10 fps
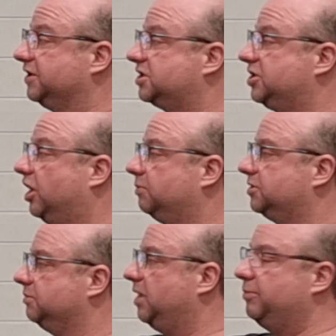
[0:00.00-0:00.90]
the stops.
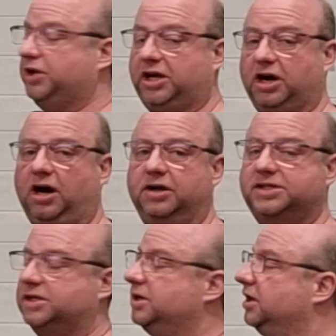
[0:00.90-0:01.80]
Remember, you can't
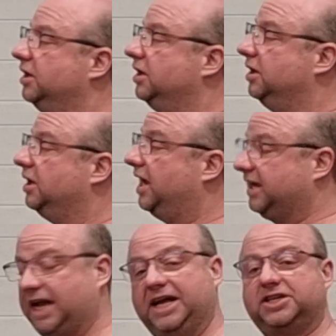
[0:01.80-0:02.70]

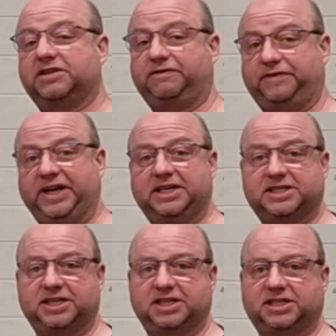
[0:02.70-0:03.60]
engage the feed
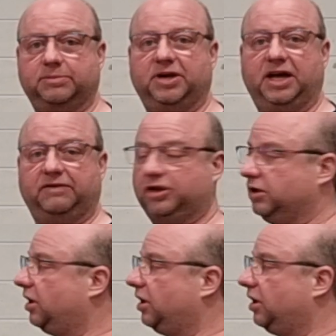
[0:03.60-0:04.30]
system if the